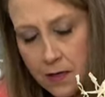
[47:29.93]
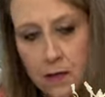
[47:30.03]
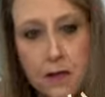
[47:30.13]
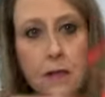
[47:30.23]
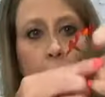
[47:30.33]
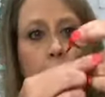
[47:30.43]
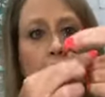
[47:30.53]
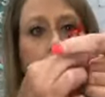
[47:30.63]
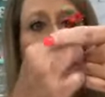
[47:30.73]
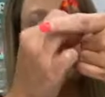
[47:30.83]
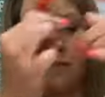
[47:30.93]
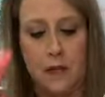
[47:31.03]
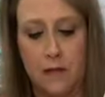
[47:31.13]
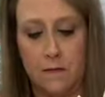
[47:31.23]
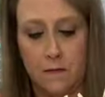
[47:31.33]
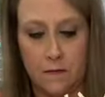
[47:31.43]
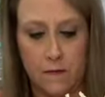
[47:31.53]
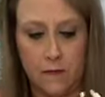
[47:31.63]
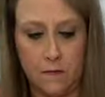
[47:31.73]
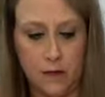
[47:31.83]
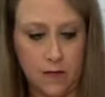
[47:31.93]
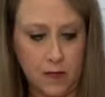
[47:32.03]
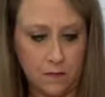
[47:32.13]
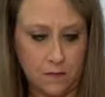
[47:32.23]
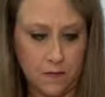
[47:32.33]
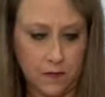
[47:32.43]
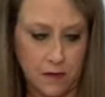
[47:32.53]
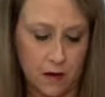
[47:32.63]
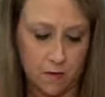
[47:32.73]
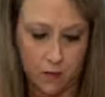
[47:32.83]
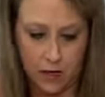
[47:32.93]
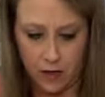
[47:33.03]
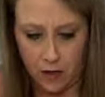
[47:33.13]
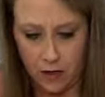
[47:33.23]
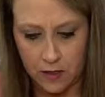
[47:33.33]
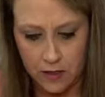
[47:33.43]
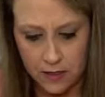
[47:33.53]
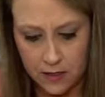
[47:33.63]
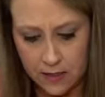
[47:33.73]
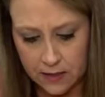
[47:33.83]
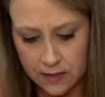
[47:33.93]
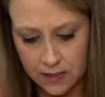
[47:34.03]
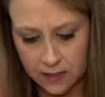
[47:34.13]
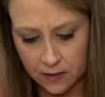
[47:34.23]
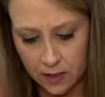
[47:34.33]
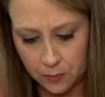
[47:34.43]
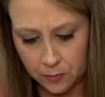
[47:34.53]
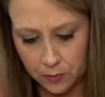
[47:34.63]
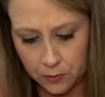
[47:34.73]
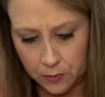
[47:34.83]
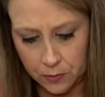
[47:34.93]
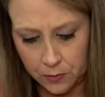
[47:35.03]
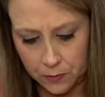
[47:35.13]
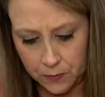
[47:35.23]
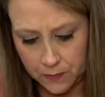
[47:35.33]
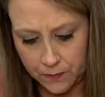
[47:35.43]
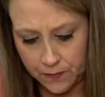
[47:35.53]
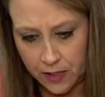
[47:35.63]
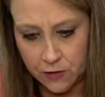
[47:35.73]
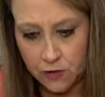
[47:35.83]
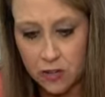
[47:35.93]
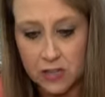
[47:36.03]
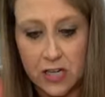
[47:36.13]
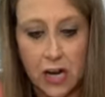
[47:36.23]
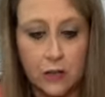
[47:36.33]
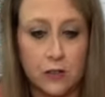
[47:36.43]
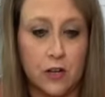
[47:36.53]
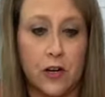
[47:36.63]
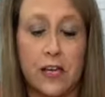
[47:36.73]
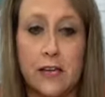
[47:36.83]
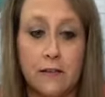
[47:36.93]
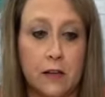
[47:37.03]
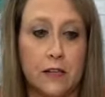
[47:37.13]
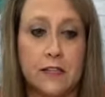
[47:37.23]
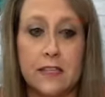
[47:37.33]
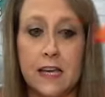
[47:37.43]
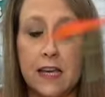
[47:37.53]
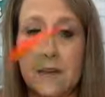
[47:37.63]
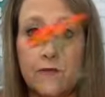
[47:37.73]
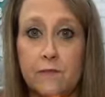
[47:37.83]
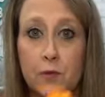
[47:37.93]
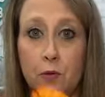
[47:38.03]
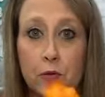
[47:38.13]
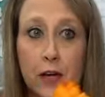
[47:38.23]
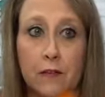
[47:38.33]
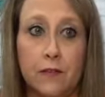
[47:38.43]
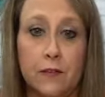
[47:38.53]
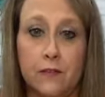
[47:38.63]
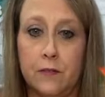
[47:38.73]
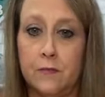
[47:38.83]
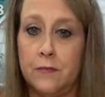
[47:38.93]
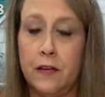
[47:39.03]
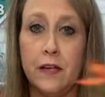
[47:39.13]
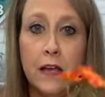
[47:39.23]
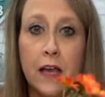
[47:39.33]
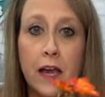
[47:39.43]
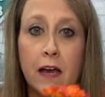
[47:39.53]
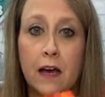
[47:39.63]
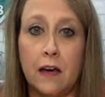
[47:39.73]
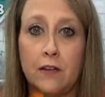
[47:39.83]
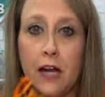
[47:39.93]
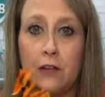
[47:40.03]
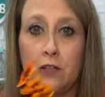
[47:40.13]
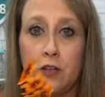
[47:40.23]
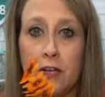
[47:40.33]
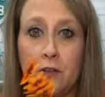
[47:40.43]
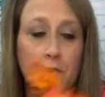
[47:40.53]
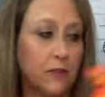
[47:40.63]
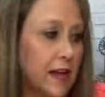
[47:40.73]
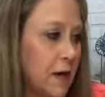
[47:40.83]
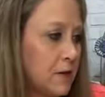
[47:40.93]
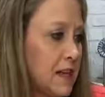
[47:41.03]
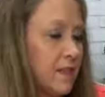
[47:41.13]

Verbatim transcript: Let's see. Get him over here and stick a couple of little these are just Dollar Tree. I can see I pulled off of them. Uh, Dollar Tree little flowers.